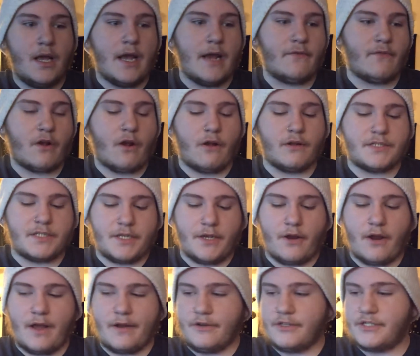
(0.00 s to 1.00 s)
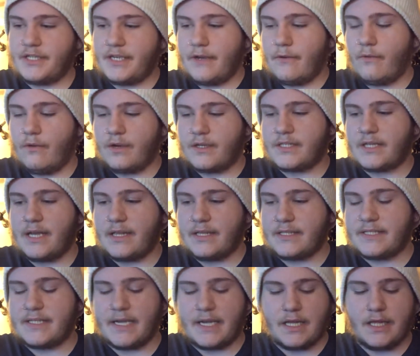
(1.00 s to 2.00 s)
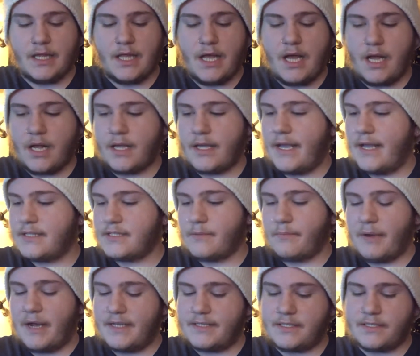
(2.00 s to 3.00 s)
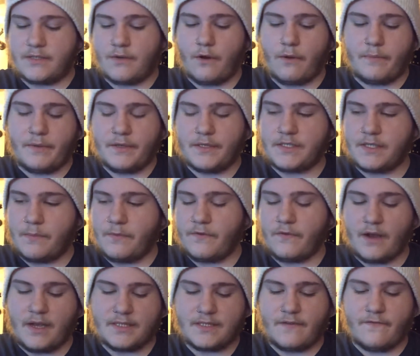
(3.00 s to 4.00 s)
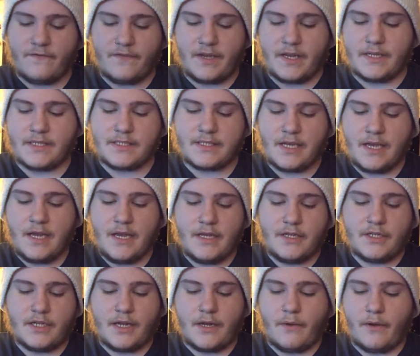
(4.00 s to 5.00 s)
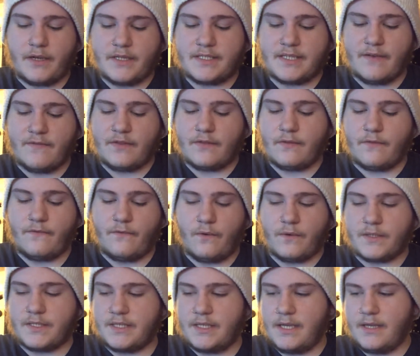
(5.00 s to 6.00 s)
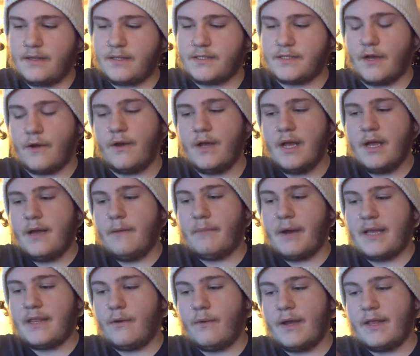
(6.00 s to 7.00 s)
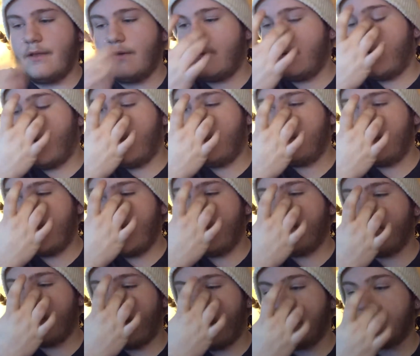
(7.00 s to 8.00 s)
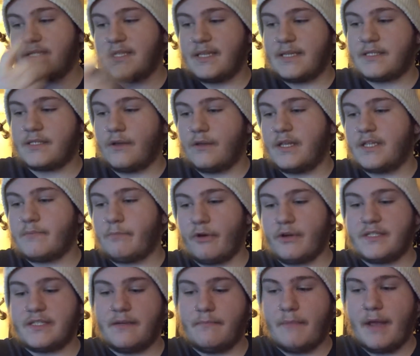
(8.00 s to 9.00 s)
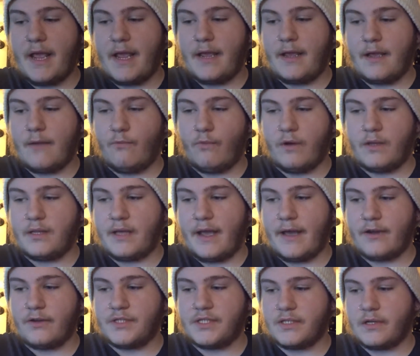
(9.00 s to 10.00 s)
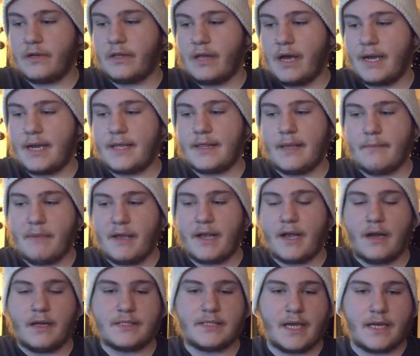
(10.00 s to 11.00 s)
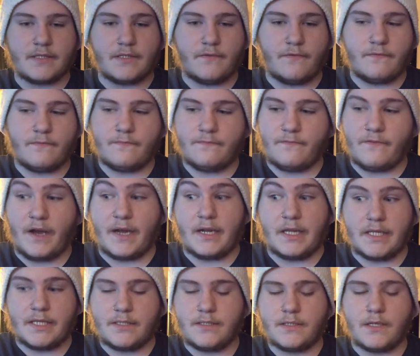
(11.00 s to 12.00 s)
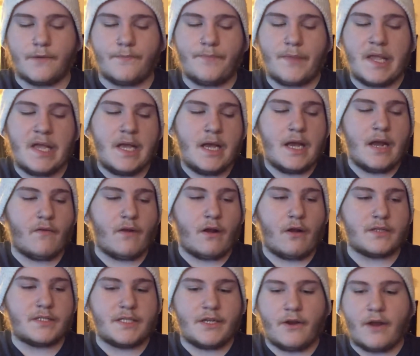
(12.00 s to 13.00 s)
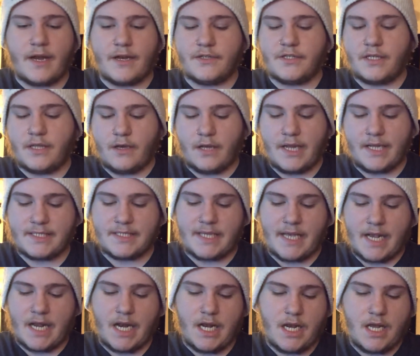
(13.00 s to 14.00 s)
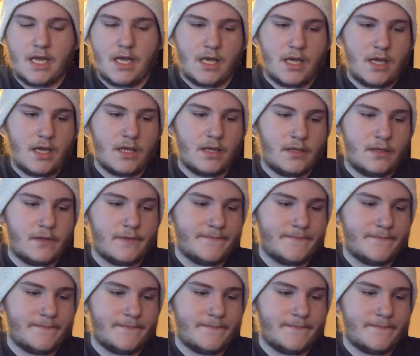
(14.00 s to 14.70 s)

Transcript: In regards to your energy here, water sign, let's take a look. Cancer, Pisces, Scorpio, Sun, Moon, Rising, and Venus, January 7th through the 14th. So, by the way, though, um, in regards to this, though, this person may, when the energies are aligning, they may contact you, finally. So, in regards to your energy, though, let's take a look.